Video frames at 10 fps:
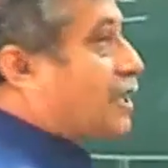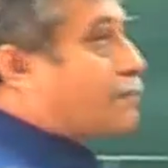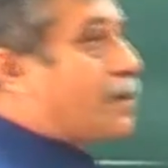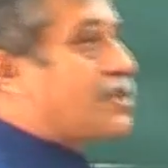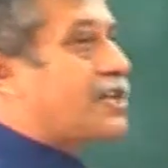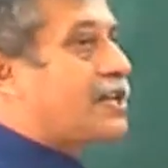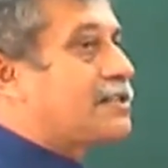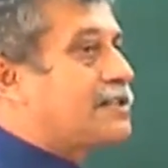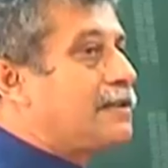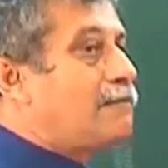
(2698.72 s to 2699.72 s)

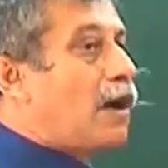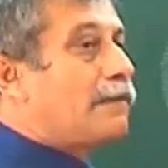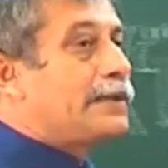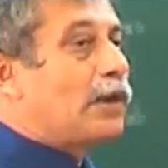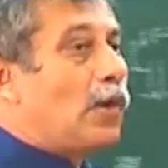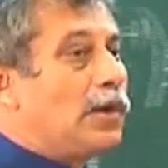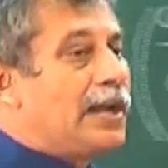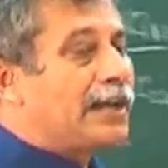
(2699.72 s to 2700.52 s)
expressions involving only